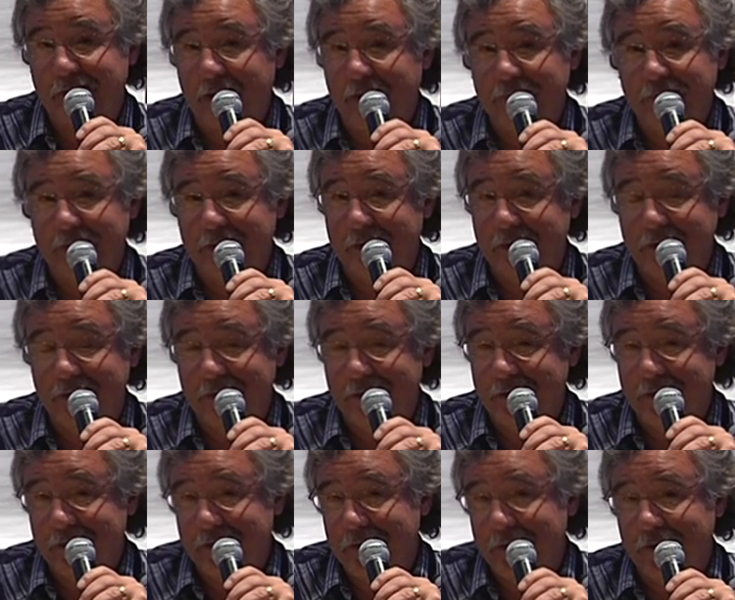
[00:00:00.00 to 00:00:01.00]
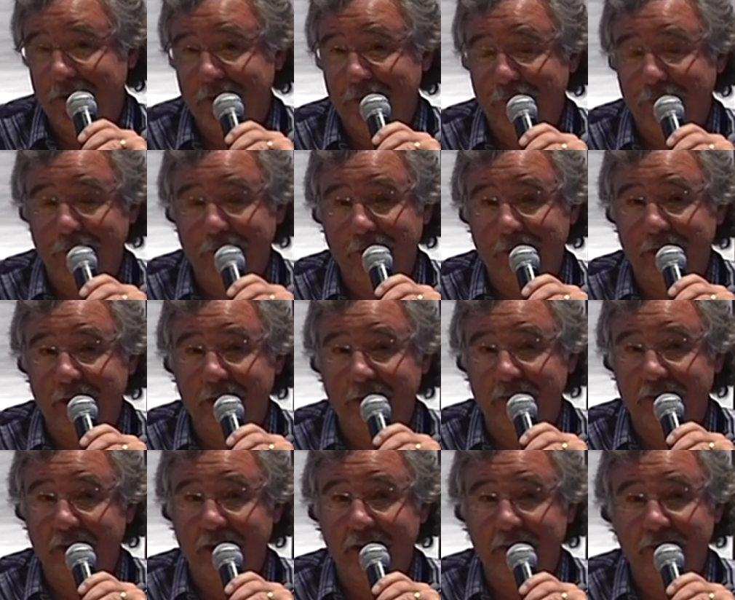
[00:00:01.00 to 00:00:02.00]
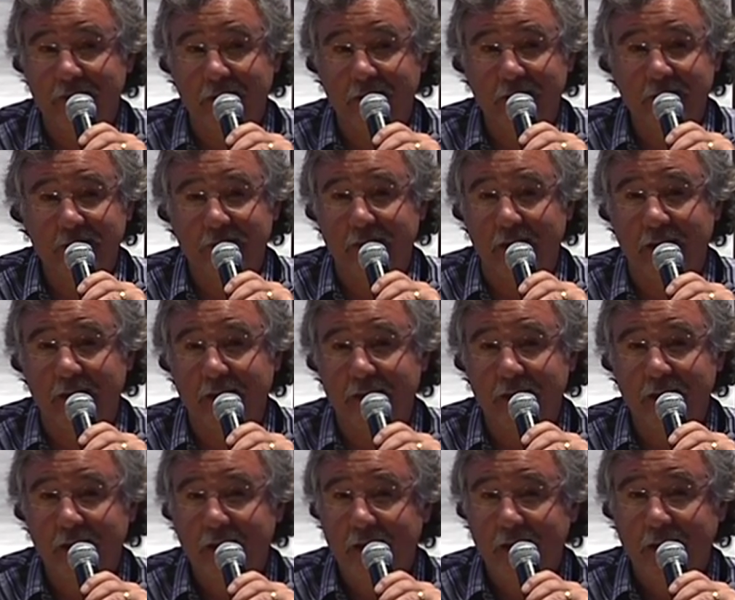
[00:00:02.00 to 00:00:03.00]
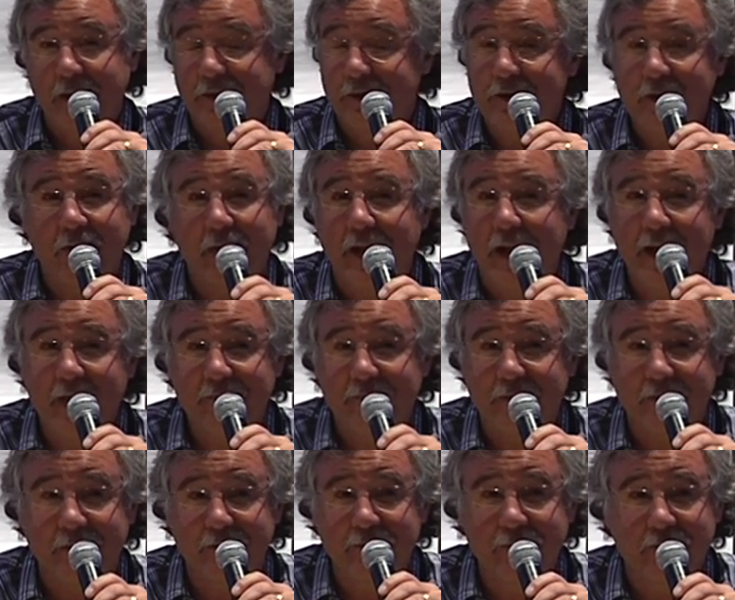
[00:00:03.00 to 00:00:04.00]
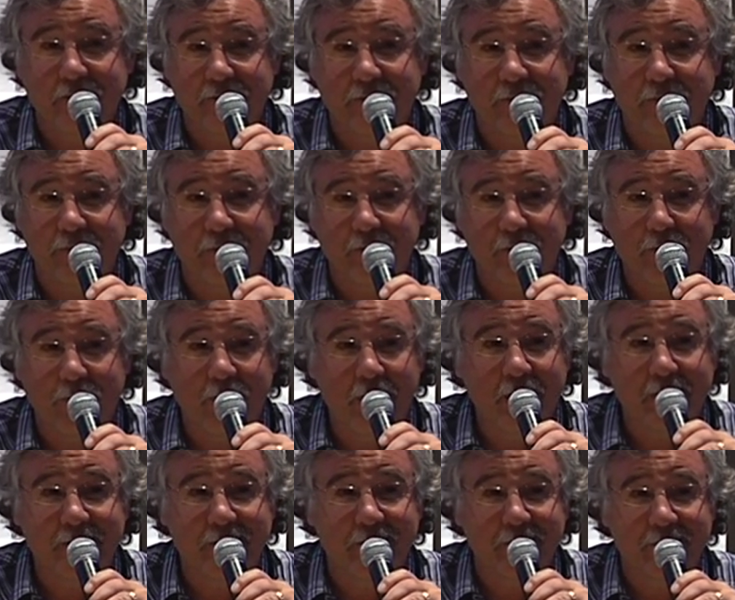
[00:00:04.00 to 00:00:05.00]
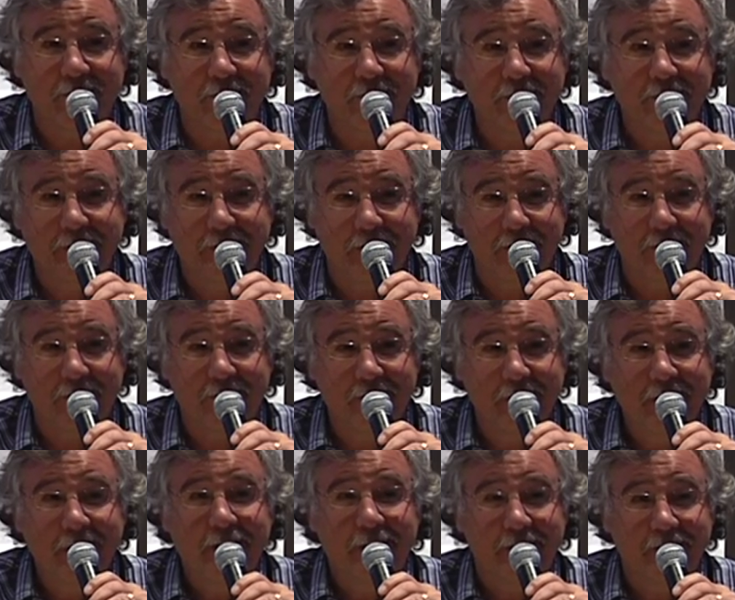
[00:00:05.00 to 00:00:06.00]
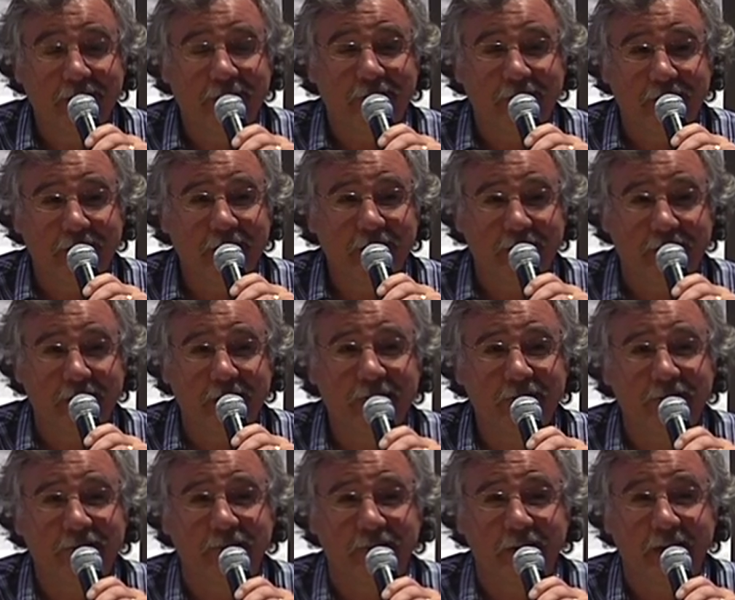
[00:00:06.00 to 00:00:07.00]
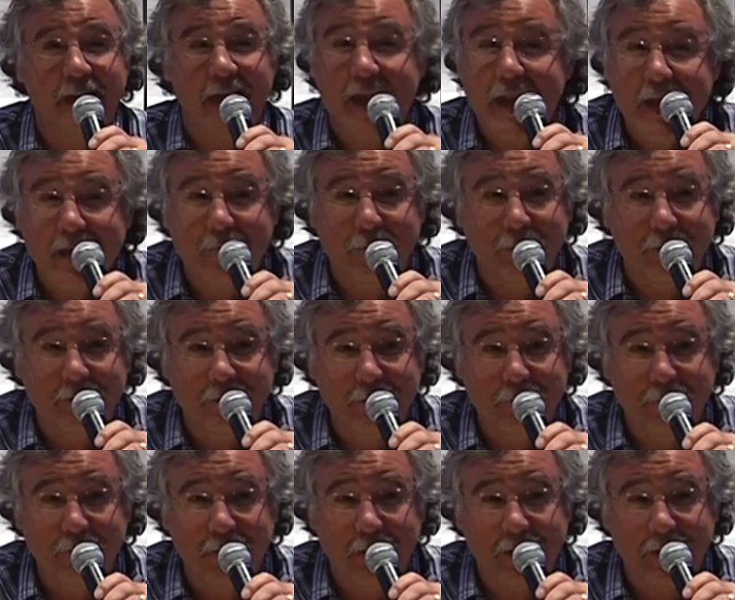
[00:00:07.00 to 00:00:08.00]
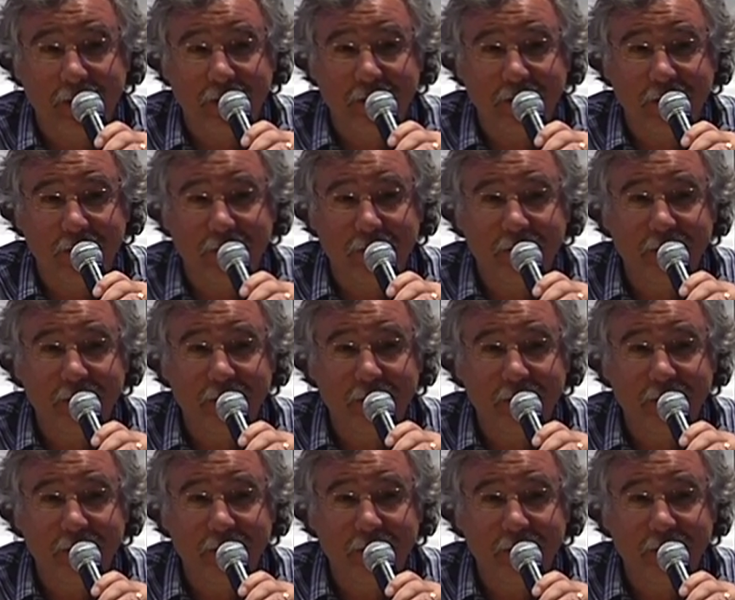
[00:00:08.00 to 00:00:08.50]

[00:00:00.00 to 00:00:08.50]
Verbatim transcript: tough. You, you, you know, you pull your kid aside and say, "Look, Johnny, you don't have to do this if you don't want to. You know, this this, this is a game you're playing here,